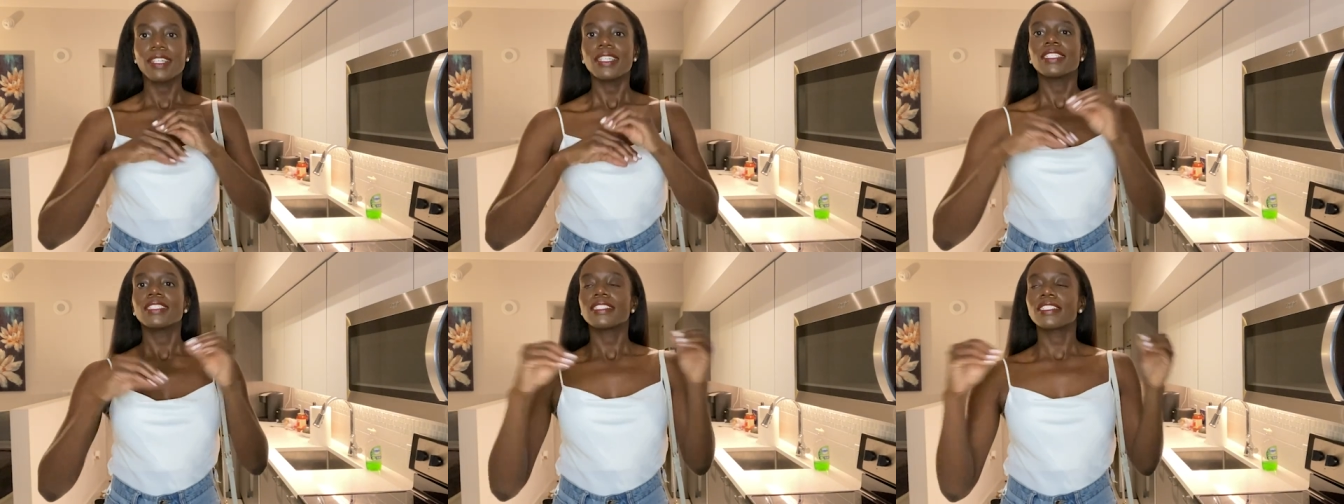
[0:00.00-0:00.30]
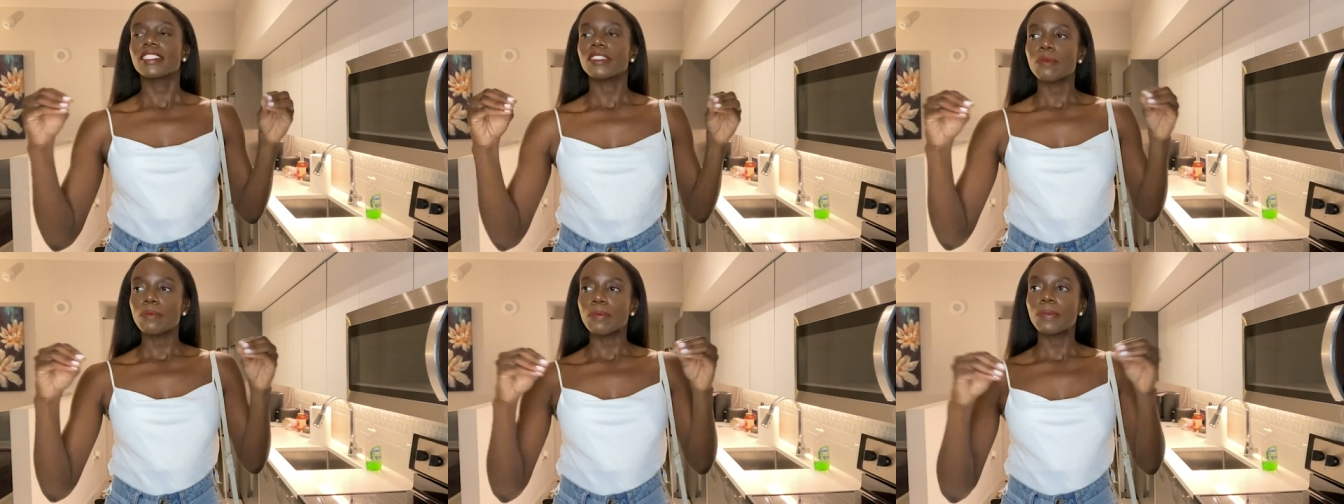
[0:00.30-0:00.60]

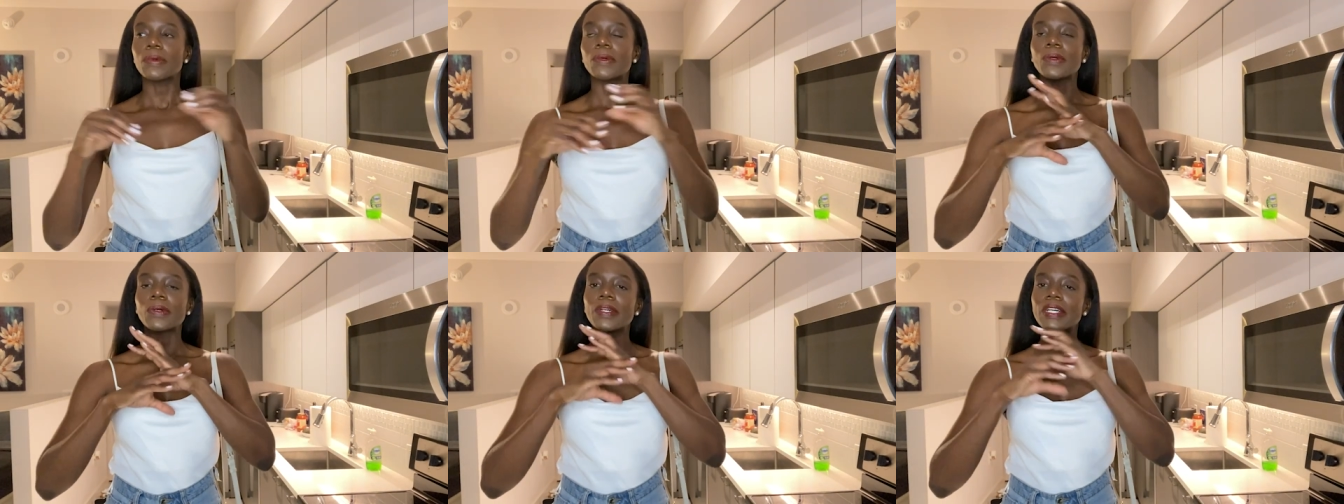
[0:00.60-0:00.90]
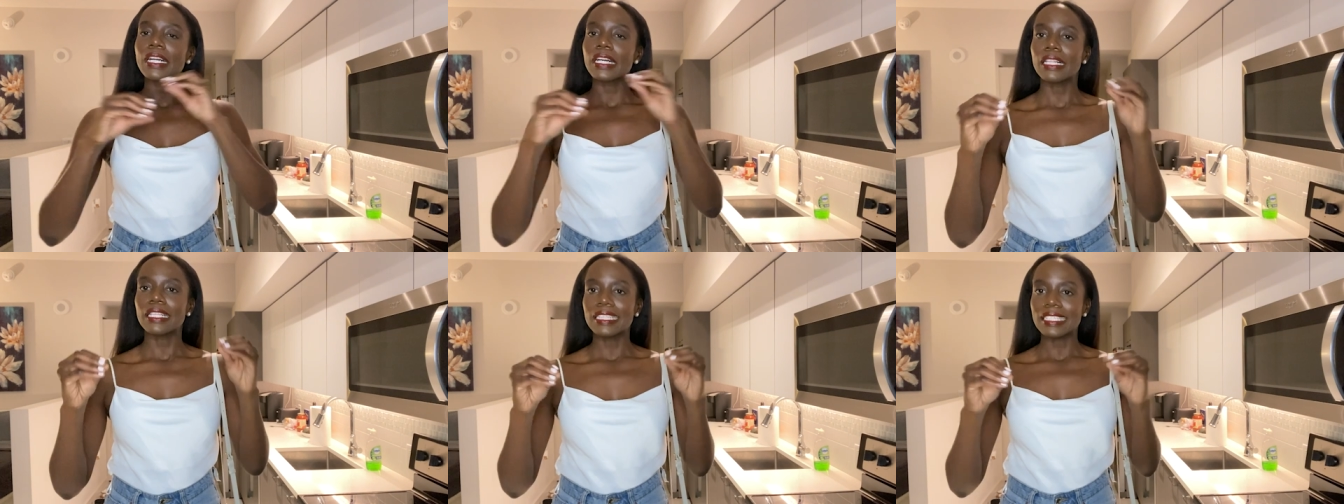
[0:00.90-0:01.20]
simple,
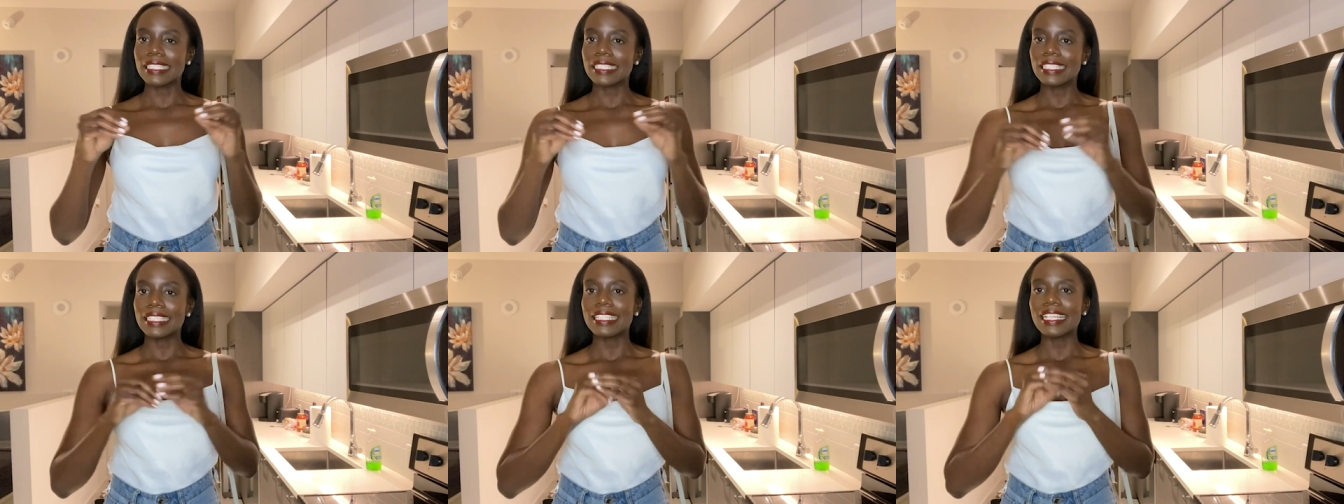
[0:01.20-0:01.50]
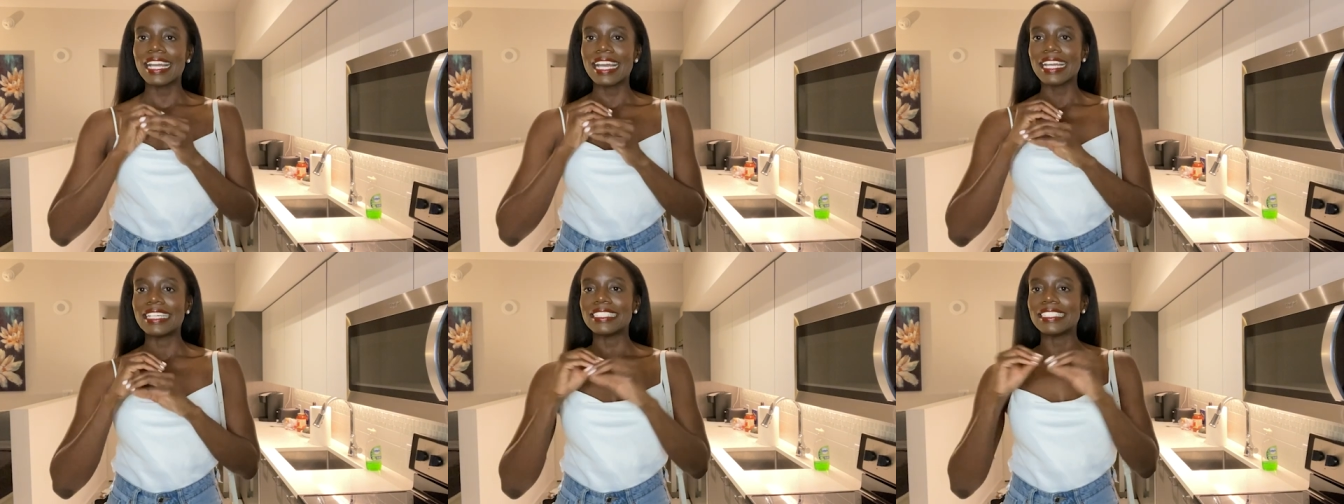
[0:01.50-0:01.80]

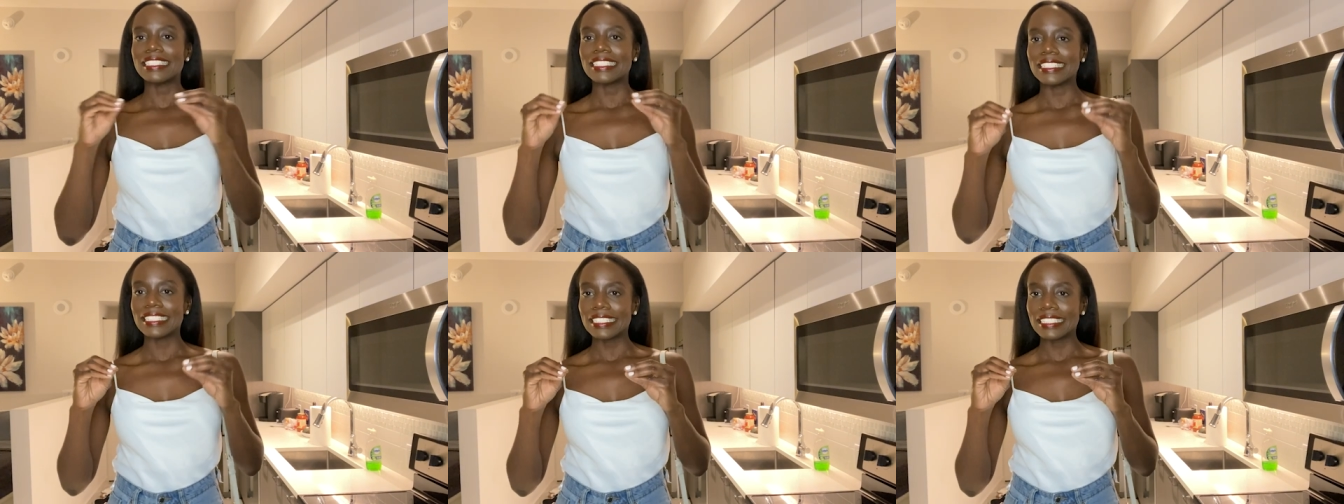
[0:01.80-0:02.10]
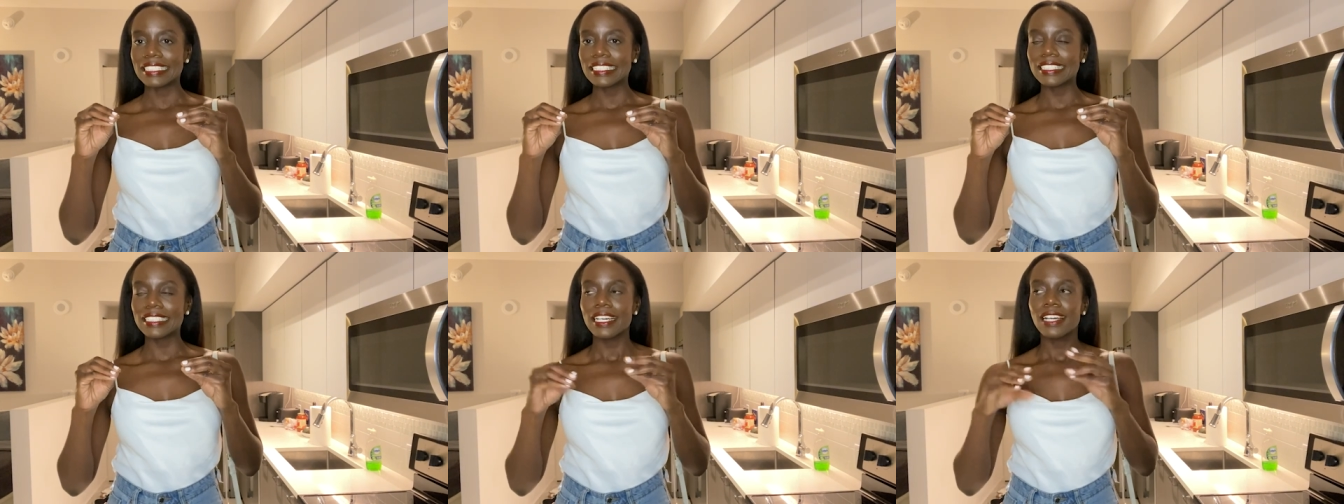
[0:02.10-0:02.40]
clean, and
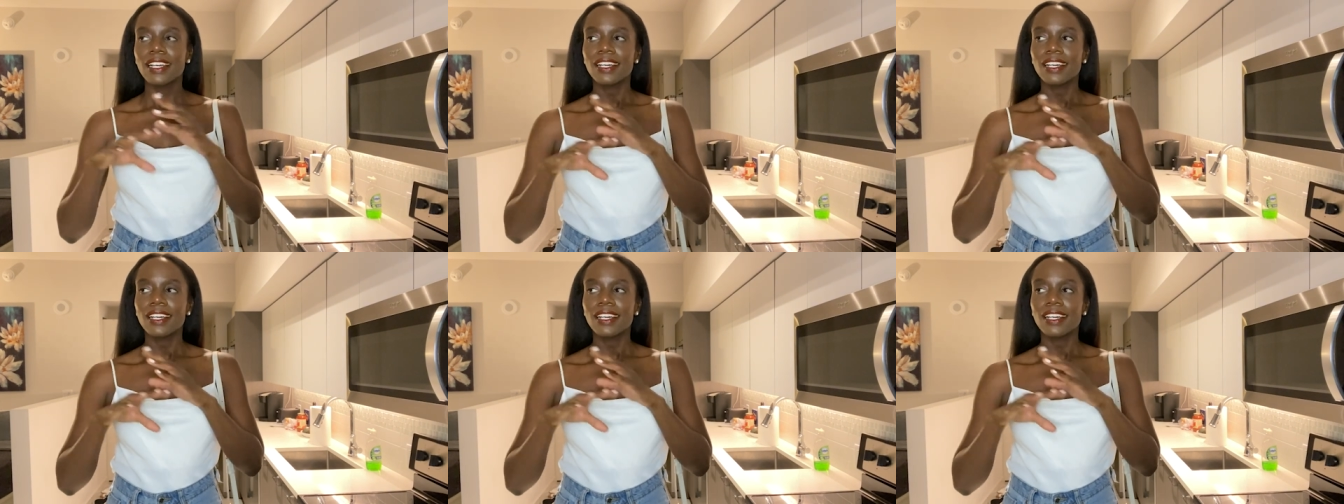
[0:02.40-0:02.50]
neat.